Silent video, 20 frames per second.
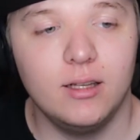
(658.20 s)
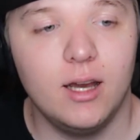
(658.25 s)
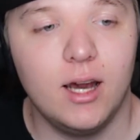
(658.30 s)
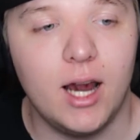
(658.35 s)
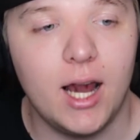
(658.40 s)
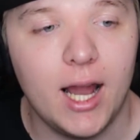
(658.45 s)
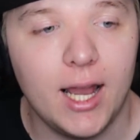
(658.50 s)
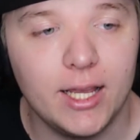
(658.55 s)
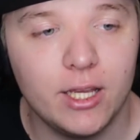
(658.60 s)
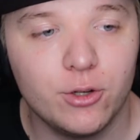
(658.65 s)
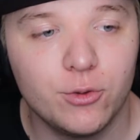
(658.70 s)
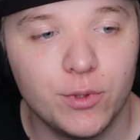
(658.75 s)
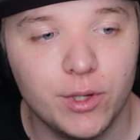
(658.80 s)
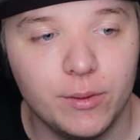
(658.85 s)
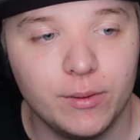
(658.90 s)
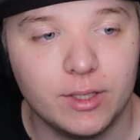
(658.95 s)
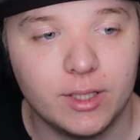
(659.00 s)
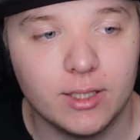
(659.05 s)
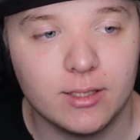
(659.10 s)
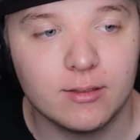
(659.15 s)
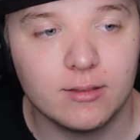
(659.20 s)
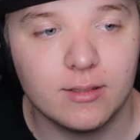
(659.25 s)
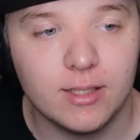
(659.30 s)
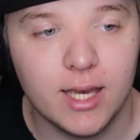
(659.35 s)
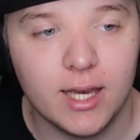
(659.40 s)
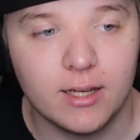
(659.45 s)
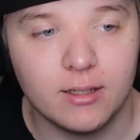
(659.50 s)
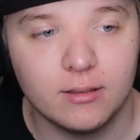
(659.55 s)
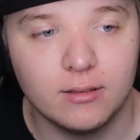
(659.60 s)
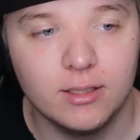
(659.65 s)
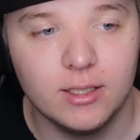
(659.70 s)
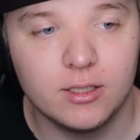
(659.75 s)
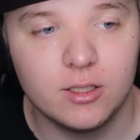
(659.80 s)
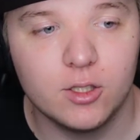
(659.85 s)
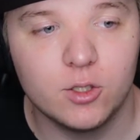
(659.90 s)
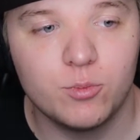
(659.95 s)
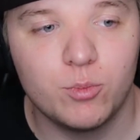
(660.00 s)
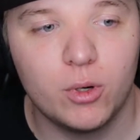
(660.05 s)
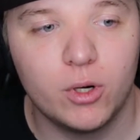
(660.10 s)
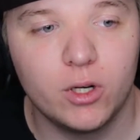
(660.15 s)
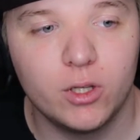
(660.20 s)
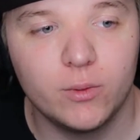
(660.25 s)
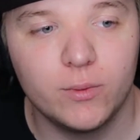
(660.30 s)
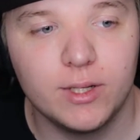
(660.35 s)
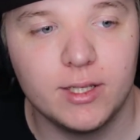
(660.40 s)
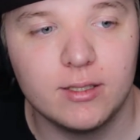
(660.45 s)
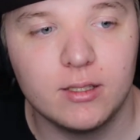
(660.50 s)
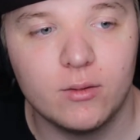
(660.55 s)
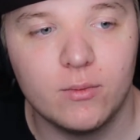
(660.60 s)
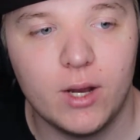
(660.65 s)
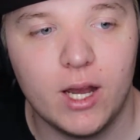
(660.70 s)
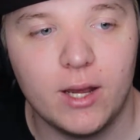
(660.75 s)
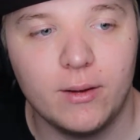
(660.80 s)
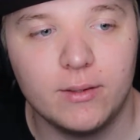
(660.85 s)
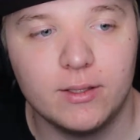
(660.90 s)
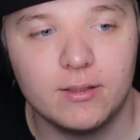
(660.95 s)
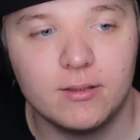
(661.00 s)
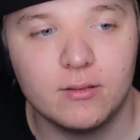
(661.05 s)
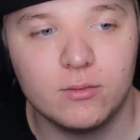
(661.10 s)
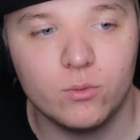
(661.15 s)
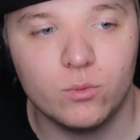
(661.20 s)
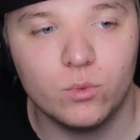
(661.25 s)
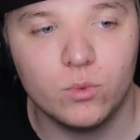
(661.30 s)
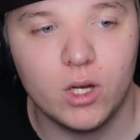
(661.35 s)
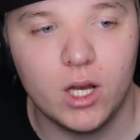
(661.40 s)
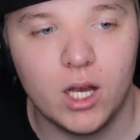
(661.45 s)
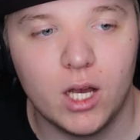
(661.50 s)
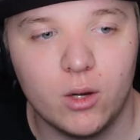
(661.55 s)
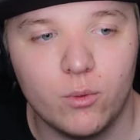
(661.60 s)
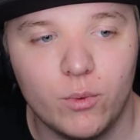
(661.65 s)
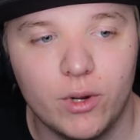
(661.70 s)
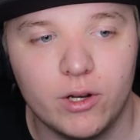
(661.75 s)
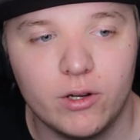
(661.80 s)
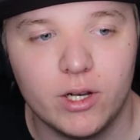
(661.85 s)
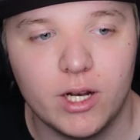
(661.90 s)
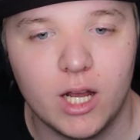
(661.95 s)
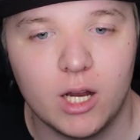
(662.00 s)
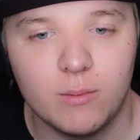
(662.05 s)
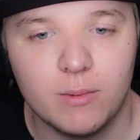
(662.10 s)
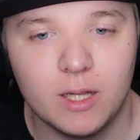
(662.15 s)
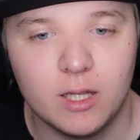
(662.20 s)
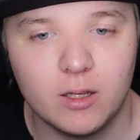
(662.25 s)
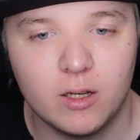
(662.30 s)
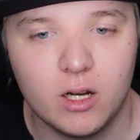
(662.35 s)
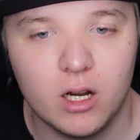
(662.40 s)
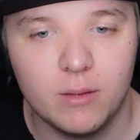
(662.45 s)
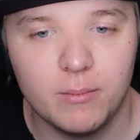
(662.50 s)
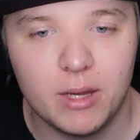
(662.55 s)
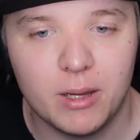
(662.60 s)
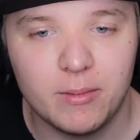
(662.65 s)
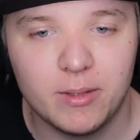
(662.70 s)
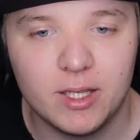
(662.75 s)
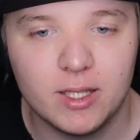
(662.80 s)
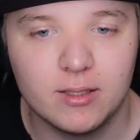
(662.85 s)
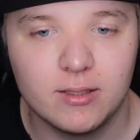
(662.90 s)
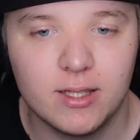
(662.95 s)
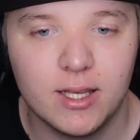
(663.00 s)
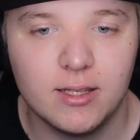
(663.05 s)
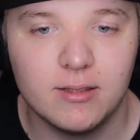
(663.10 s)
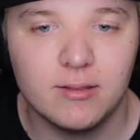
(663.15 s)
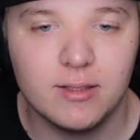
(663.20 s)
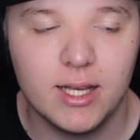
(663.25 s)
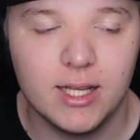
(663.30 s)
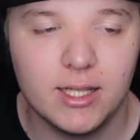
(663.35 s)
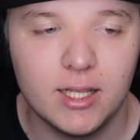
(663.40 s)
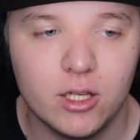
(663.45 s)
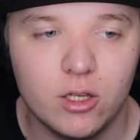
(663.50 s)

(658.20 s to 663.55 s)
I agree with this. Yeah, this is part of the reason why I was weirded out by the combat, because they said that